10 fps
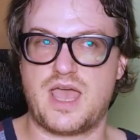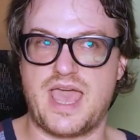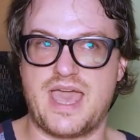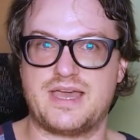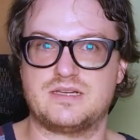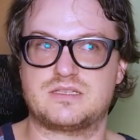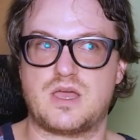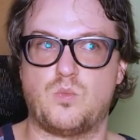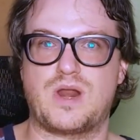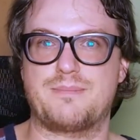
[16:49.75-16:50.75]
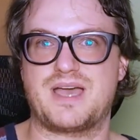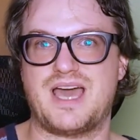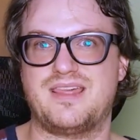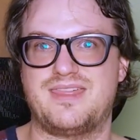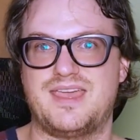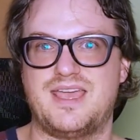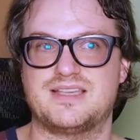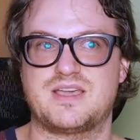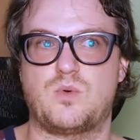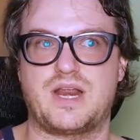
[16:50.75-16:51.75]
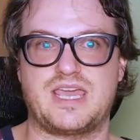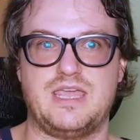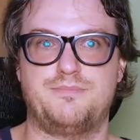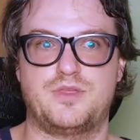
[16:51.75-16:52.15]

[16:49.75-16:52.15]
and what I'm kind of thinking is I want to keep